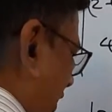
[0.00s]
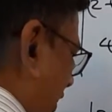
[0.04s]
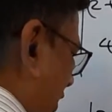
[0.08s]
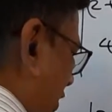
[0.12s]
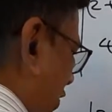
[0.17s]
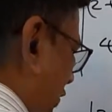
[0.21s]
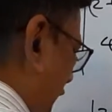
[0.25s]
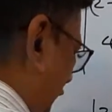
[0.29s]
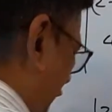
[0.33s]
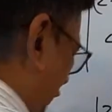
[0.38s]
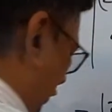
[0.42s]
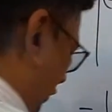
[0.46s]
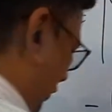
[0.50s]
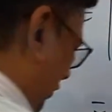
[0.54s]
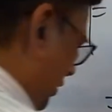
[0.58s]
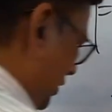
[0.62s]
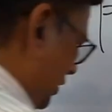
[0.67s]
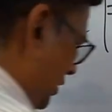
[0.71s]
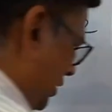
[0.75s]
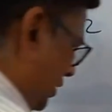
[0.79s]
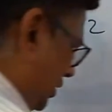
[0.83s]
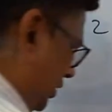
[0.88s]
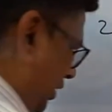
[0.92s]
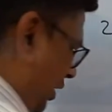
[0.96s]
into 4.
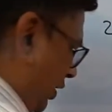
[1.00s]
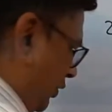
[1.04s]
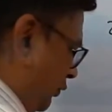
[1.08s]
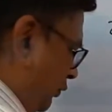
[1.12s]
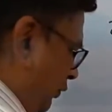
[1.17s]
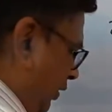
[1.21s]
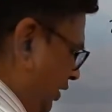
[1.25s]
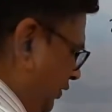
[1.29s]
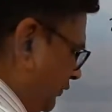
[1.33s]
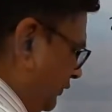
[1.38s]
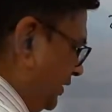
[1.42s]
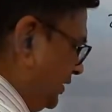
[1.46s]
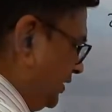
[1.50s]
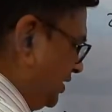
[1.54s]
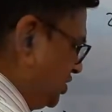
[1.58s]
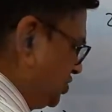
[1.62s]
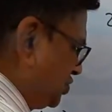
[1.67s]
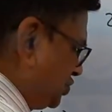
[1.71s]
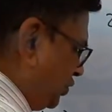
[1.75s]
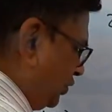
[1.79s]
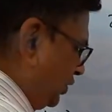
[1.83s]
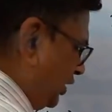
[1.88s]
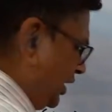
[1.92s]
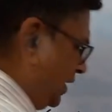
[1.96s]
Now what will this
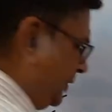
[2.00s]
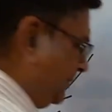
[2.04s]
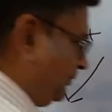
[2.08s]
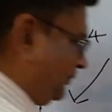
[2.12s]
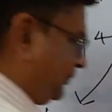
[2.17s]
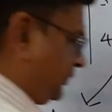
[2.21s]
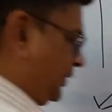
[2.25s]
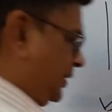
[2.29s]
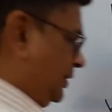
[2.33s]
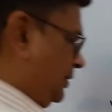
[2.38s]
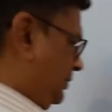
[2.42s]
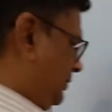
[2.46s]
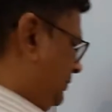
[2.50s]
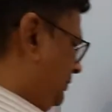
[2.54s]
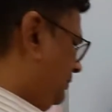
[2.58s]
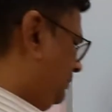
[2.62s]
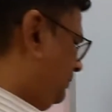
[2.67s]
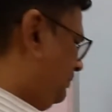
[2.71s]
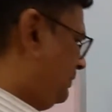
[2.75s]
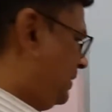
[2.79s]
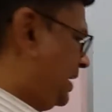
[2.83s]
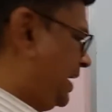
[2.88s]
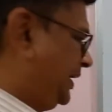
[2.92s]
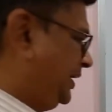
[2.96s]
total?
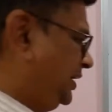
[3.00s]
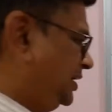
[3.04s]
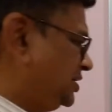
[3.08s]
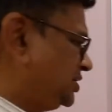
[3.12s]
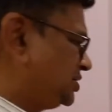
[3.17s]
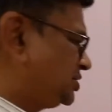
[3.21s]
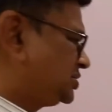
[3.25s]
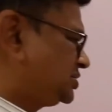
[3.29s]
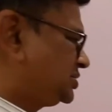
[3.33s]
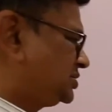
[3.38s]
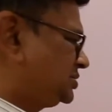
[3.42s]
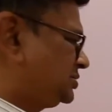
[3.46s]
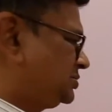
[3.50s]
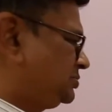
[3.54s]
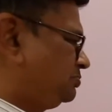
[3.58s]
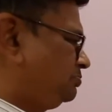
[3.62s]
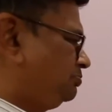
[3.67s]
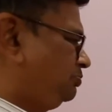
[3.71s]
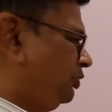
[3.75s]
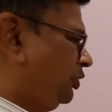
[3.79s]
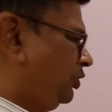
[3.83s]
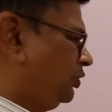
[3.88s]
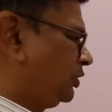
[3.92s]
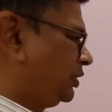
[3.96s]
Minus
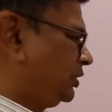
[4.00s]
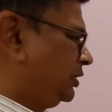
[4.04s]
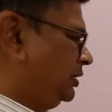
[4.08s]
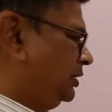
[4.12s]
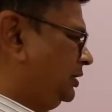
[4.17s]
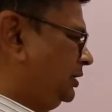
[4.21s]
4,